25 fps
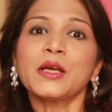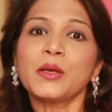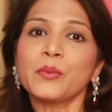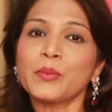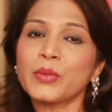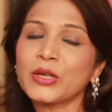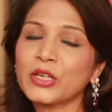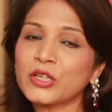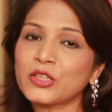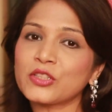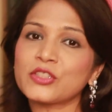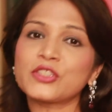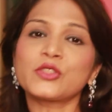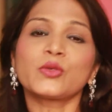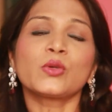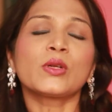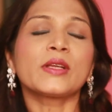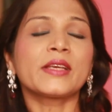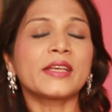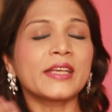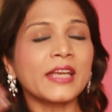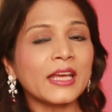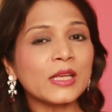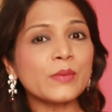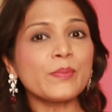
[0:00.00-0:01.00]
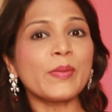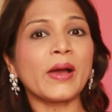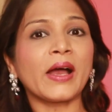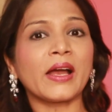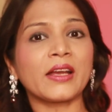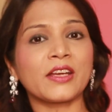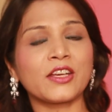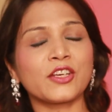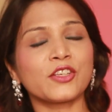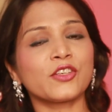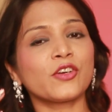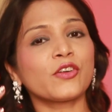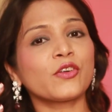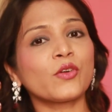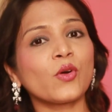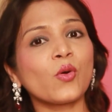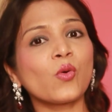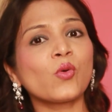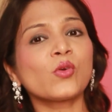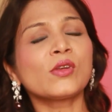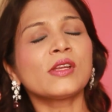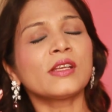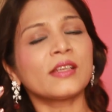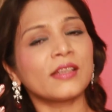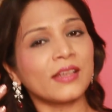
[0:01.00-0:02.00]
because you'll get back your
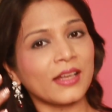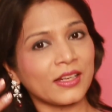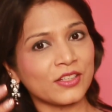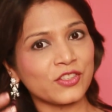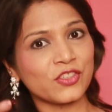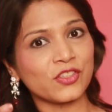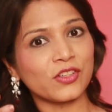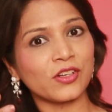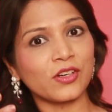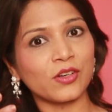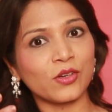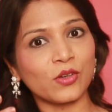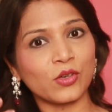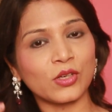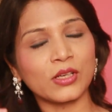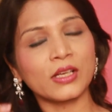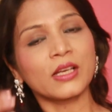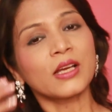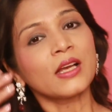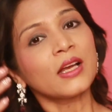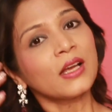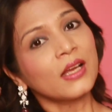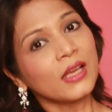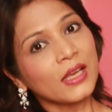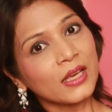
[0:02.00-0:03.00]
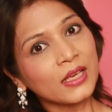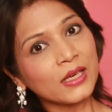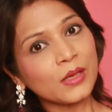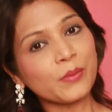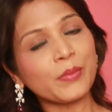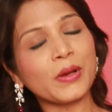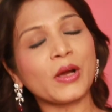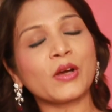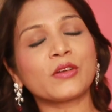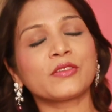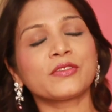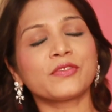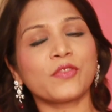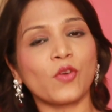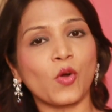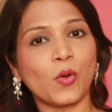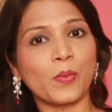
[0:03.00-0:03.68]
own natural look in about 4